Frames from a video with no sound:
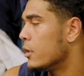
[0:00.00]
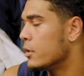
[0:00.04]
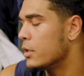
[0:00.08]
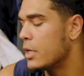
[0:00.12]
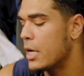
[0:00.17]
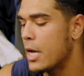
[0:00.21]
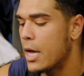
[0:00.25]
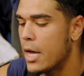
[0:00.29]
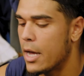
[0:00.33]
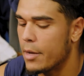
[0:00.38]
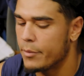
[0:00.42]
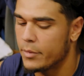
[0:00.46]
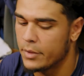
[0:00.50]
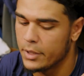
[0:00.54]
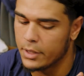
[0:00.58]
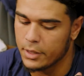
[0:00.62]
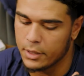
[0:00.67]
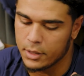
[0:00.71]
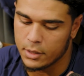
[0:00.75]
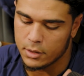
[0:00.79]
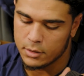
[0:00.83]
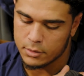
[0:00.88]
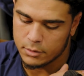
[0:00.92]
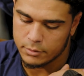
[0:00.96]
Nah, I
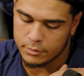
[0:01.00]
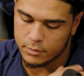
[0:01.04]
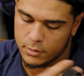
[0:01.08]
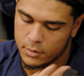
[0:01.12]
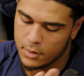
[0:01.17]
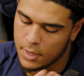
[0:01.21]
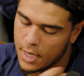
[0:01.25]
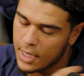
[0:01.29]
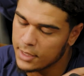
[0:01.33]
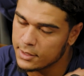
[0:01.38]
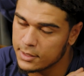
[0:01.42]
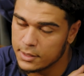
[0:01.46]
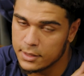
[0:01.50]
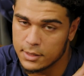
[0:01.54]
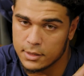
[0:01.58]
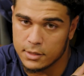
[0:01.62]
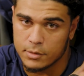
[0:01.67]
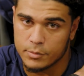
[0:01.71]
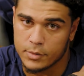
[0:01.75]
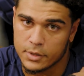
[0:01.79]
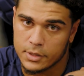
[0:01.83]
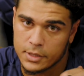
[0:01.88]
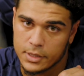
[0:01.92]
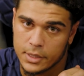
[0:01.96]
mean, I seen
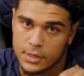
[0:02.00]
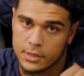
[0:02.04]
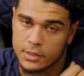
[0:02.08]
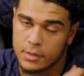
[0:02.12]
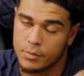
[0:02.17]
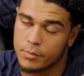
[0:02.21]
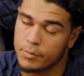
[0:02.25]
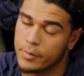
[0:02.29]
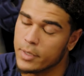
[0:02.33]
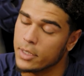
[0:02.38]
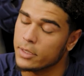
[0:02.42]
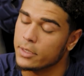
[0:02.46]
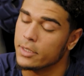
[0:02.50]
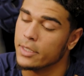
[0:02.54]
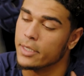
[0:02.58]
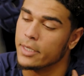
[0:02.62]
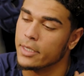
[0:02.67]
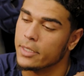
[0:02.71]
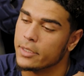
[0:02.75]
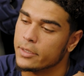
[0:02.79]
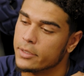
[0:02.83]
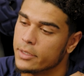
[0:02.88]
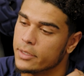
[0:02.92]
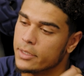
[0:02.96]
someone say something about
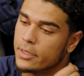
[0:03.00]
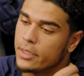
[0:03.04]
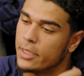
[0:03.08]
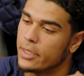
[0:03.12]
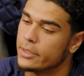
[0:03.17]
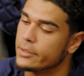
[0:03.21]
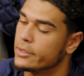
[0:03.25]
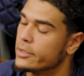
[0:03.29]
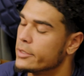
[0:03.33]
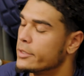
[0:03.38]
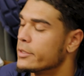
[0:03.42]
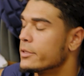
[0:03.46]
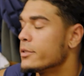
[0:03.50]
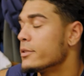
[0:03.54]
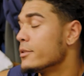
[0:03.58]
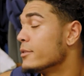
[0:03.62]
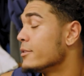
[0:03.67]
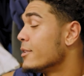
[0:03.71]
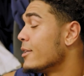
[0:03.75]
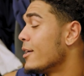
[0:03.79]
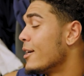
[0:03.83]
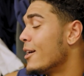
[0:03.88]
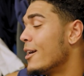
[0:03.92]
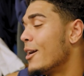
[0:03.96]
that, and
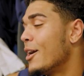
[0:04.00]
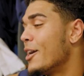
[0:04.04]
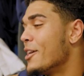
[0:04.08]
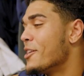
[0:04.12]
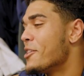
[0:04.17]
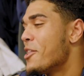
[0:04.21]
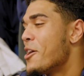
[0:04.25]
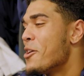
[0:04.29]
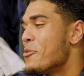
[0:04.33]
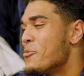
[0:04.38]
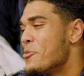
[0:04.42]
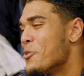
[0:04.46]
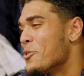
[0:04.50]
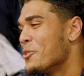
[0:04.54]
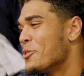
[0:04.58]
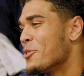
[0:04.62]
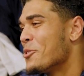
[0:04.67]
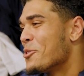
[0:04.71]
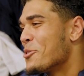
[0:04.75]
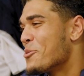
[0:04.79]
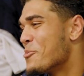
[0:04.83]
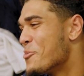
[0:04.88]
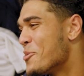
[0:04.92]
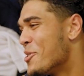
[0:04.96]
I ain't allowed to be on
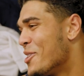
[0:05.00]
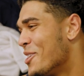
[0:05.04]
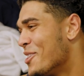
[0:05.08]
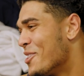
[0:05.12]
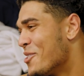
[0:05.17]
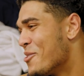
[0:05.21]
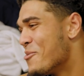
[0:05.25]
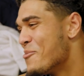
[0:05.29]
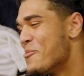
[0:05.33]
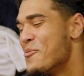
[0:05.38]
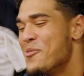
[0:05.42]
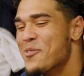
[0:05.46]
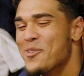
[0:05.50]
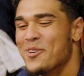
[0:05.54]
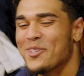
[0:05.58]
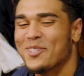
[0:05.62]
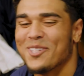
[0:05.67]
social media no more.